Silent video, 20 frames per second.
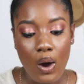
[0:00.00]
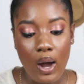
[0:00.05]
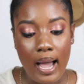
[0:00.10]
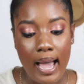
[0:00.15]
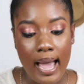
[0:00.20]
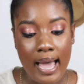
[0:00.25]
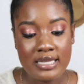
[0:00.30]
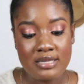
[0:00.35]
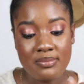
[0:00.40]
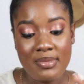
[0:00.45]

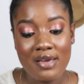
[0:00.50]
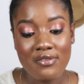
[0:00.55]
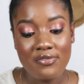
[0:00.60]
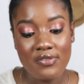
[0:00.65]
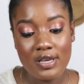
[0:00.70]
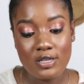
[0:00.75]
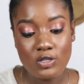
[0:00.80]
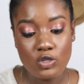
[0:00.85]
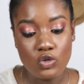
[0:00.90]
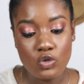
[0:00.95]
as my
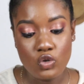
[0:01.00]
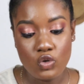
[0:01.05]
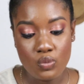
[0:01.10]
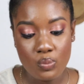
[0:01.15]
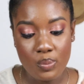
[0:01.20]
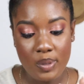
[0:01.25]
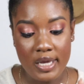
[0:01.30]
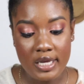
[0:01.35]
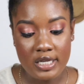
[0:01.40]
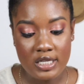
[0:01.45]
first
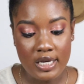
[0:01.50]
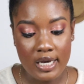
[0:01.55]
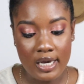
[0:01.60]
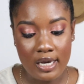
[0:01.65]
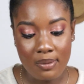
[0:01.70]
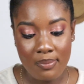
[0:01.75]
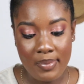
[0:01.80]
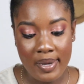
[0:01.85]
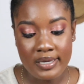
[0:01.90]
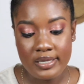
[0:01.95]
YouTube
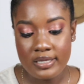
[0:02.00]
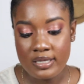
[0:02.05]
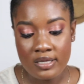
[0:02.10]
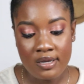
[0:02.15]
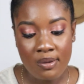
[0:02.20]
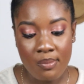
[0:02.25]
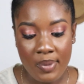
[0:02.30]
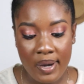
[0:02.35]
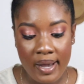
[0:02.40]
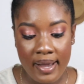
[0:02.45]
paycheck, my
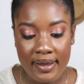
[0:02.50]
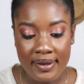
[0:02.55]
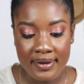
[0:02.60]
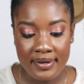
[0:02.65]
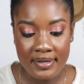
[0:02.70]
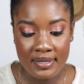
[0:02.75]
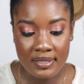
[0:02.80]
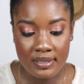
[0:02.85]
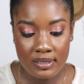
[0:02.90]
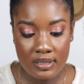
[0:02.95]
December
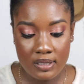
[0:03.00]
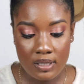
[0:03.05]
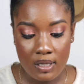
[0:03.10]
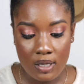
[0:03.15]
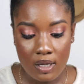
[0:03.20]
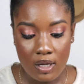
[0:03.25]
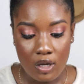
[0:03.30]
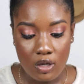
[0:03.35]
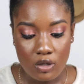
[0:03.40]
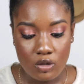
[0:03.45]
earnings.
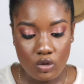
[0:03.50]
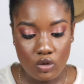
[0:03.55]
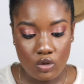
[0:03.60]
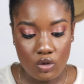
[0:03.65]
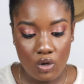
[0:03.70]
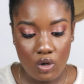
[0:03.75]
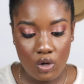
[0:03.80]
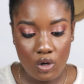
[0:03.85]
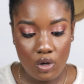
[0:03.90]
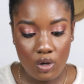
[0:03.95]

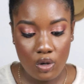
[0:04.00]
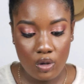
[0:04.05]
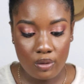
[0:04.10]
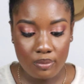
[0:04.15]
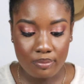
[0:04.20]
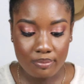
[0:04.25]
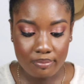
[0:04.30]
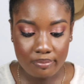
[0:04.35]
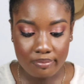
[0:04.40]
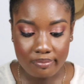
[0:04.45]

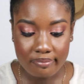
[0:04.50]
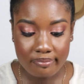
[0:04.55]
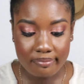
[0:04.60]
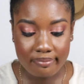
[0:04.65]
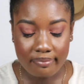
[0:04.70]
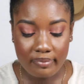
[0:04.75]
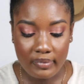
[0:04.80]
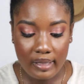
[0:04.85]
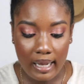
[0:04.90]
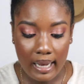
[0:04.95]
So
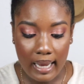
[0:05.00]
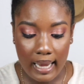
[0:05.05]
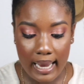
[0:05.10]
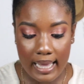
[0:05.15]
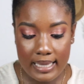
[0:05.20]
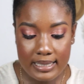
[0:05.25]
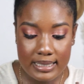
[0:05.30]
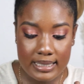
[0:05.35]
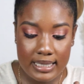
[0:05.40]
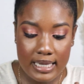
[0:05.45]

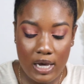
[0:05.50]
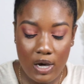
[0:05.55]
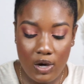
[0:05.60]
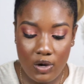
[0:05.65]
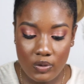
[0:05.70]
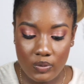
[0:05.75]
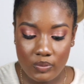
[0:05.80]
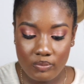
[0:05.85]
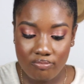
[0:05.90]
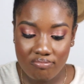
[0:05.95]
let's
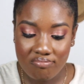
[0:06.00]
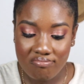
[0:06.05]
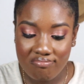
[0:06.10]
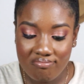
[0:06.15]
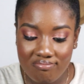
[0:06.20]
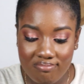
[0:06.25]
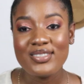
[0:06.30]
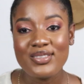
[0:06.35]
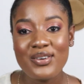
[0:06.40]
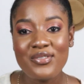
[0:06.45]
go.
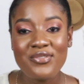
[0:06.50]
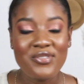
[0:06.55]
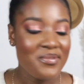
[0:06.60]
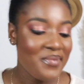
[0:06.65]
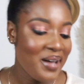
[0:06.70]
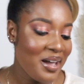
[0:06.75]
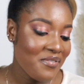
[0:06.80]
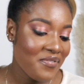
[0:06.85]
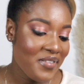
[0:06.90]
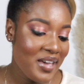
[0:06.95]
So for
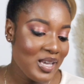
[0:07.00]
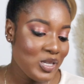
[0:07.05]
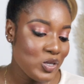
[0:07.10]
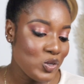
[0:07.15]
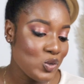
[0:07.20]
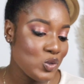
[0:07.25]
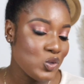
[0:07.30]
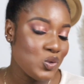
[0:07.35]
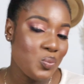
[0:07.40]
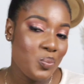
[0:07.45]
my first
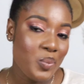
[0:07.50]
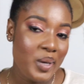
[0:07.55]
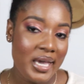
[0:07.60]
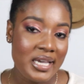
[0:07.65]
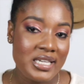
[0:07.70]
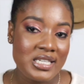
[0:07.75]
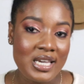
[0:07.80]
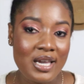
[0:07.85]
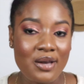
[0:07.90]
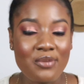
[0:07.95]
YouTube
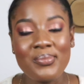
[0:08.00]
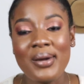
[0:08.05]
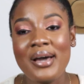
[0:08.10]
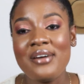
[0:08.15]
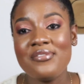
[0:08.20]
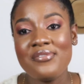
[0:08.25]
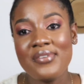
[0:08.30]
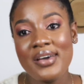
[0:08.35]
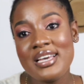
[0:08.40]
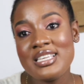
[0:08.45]
paycheck, my
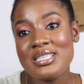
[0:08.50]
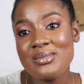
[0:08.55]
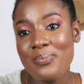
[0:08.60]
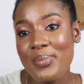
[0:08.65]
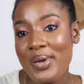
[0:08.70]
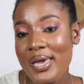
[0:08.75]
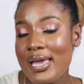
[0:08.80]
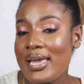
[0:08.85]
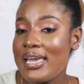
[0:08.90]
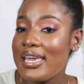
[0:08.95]
first
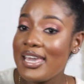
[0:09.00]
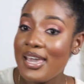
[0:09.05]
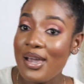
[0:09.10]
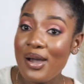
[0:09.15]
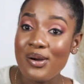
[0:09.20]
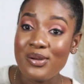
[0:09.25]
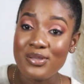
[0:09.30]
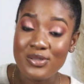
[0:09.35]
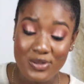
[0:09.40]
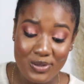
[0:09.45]
pay here
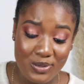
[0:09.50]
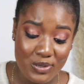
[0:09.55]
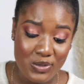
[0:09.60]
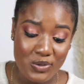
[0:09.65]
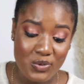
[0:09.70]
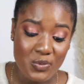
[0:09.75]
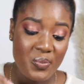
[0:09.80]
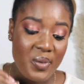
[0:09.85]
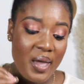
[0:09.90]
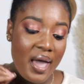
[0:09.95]
on YouTube,